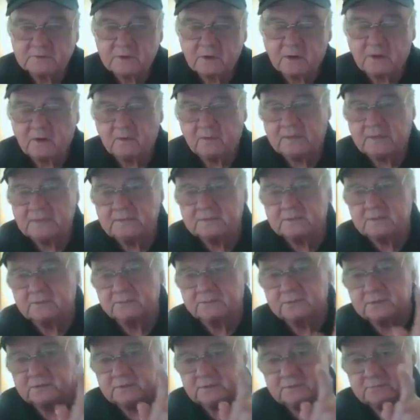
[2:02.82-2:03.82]
always to
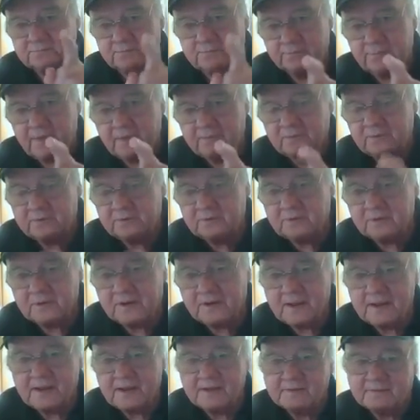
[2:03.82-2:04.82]
please bet with your
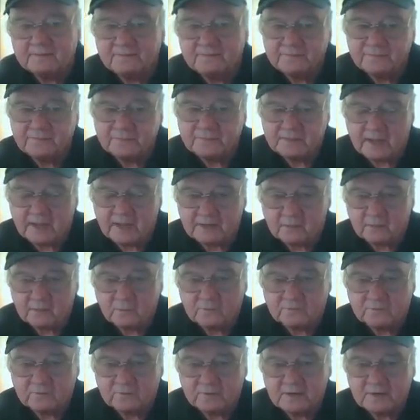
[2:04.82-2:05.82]
head, not
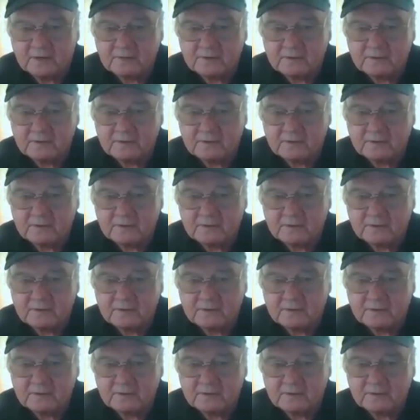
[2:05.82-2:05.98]
over it.